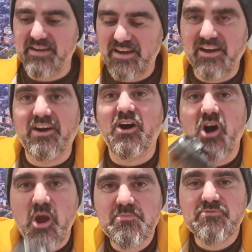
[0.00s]

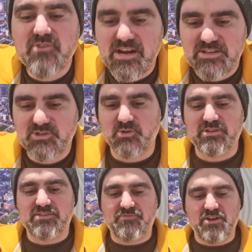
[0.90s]
I hope you really
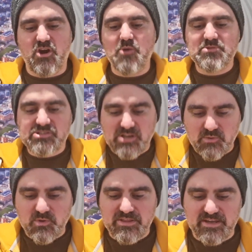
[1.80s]
enjoyed this video. I hope you
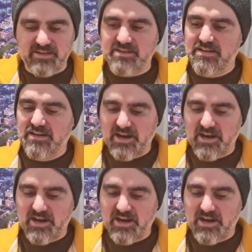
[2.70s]
stuck with it.